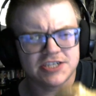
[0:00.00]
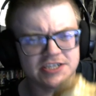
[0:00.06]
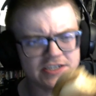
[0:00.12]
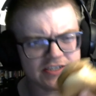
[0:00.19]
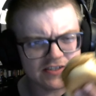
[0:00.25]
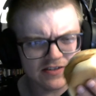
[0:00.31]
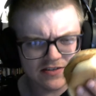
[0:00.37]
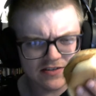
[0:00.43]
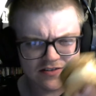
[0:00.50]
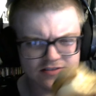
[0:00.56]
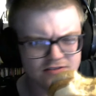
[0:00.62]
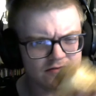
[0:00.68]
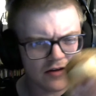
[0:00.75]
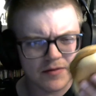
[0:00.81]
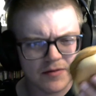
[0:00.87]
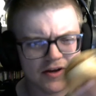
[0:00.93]
cheese
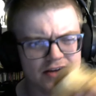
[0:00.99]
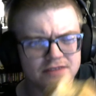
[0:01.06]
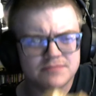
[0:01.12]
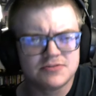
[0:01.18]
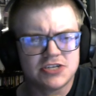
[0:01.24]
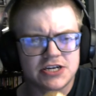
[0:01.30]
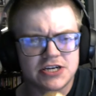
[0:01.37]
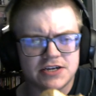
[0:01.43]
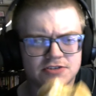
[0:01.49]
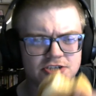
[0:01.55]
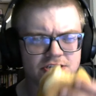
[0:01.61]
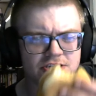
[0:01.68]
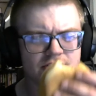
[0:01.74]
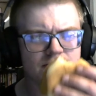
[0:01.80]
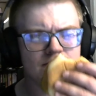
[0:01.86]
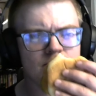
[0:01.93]
on my chicken
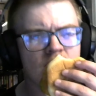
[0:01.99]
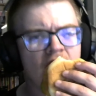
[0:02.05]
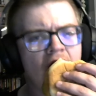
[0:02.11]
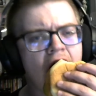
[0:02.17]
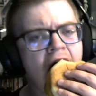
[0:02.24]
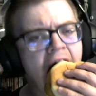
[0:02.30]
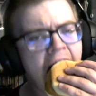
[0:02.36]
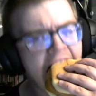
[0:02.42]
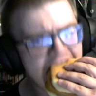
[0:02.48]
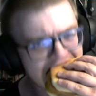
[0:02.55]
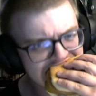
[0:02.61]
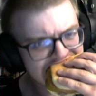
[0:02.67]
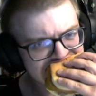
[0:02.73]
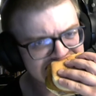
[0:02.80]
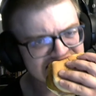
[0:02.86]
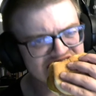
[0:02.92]
shit. Yeah,
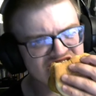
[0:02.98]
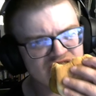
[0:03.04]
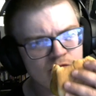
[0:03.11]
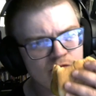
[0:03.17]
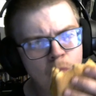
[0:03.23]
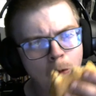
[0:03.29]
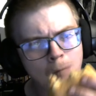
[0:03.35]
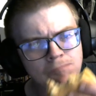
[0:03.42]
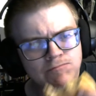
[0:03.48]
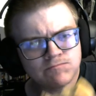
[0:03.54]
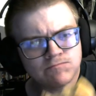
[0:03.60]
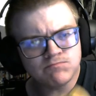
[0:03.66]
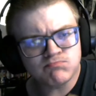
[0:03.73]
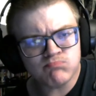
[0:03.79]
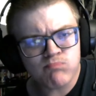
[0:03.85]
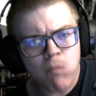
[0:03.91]
chicken, chicken and cheese,
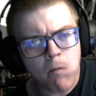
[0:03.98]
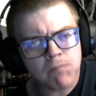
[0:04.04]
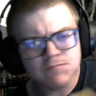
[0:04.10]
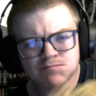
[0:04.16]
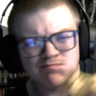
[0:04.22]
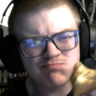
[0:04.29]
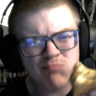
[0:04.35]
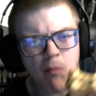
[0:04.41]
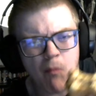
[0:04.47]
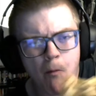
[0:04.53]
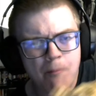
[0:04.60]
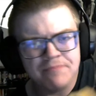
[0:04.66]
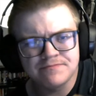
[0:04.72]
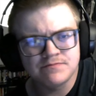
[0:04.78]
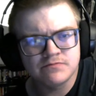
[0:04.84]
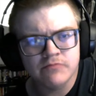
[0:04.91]
not for me. Mm.
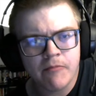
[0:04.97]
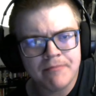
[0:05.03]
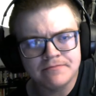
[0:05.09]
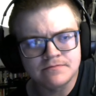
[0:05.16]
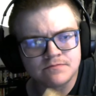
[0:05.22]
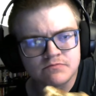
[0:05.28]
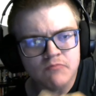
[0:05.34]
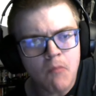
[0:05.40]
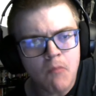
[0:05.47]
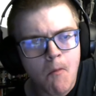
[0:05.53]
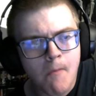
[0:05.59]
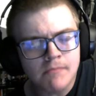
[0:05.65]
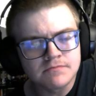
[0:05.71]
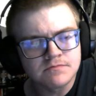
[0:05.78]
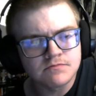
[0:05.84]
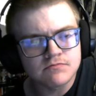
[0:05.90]
Oh, what a
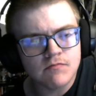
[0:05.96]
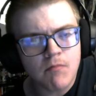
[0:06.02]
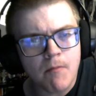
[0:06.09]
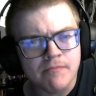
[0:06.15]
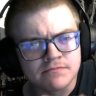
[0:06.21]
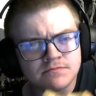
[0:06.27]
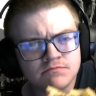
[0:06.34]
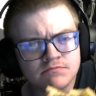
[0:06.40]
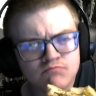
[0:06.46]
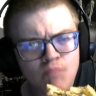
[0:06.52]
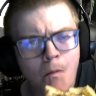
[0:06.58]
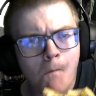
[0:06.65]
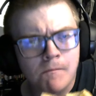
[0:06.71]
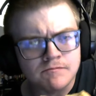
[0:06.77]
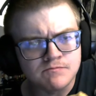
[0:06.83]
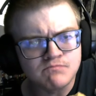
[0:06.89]
crunch!
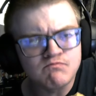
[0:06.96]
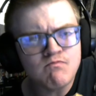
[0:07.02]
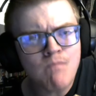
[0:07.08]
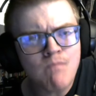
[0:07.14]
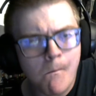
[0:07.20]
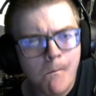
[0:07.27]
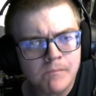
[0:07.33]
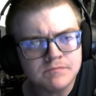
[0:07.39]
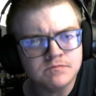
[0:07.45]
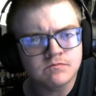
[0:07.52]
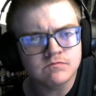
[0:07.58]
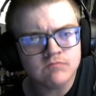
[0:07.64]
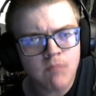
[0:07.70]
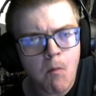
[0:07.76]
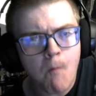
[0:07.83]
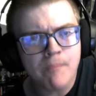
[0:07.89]
Mm-hmm. Mm-hmm.
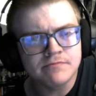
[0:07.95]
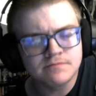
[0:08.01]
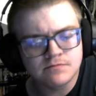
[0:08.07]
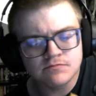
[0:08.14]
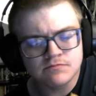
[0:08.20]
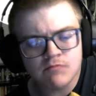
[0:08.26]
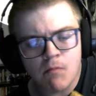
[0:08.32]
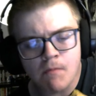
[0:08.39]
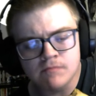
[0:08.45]
Cheese.